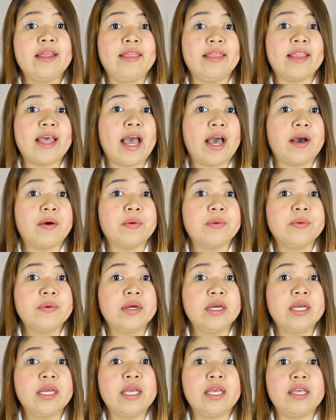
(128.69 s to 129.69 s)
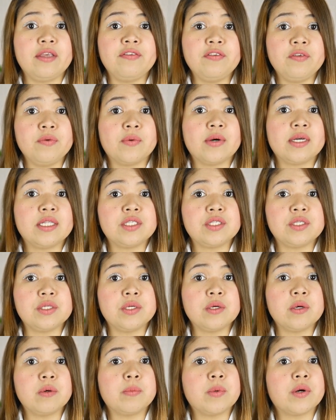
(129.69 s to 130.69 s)
Now, if you want to
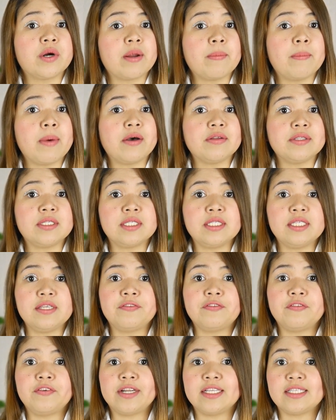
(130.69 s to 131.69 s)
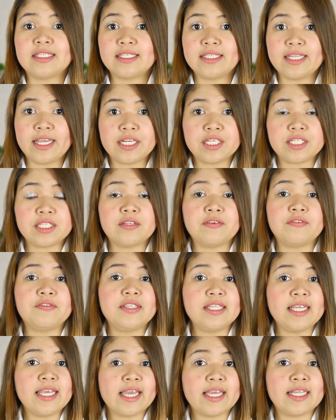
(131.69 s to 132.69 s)
know more about the different stages of
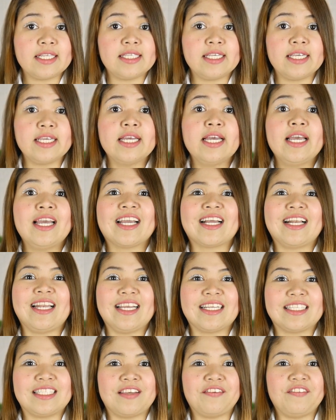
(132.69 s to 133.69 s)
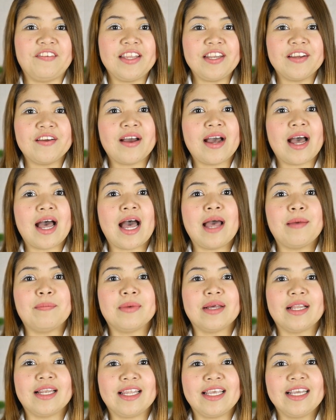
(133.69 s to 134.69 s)
CKD, click the video I'm
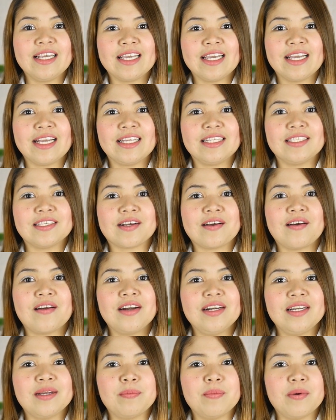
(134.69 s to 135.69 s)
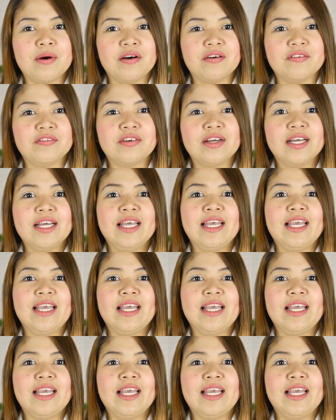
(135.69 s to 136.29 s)
linking in the card above.